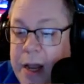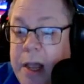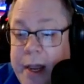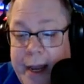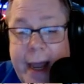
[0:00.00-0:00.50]

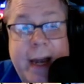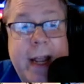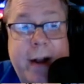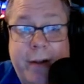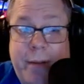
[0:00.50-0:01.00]
Again,
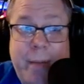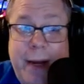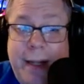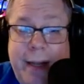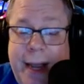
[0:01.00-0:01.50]
here the
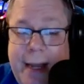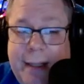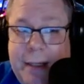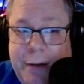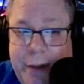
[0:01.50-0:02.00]
minute that yeah he
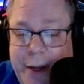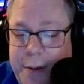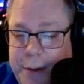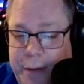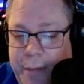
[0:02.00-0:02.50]
sees her in the
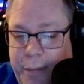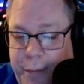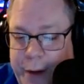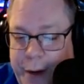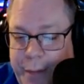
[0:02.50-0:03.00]
ocean,
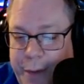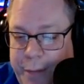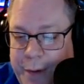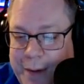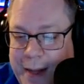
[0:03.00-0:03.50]
you know, for the
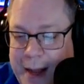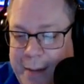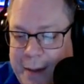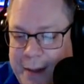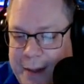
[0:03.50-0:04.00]
first
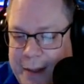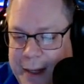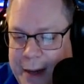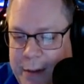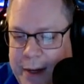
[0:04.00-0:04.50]
time, she's
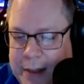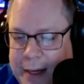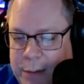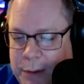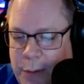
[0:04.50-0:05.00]
like, he's
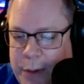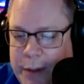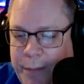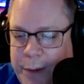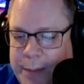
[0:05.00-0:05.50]
like, it was Lori's
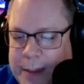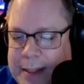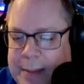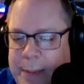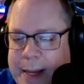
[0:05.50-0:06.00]
voice, but
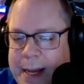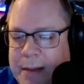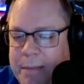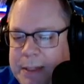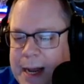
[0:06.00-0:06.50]
speaking
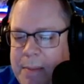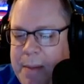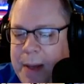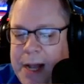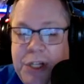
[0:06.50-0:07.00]
inside my
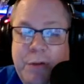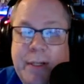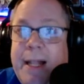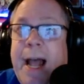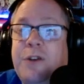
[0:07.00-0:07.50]
mind, she was
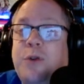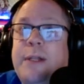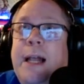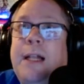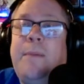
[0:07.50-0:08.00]
a natural
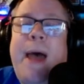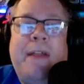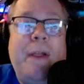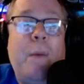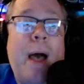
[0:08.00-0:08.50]
telepath.
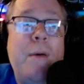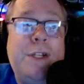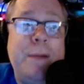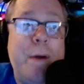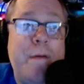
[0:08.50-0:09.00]
Then why was
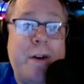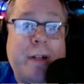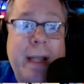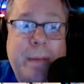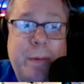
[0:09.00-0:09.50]
she moving her
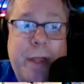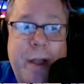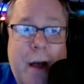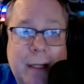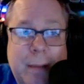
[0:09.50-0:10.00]
lips with the
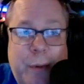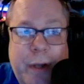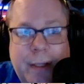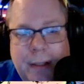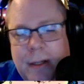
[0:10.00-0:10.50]
octopus?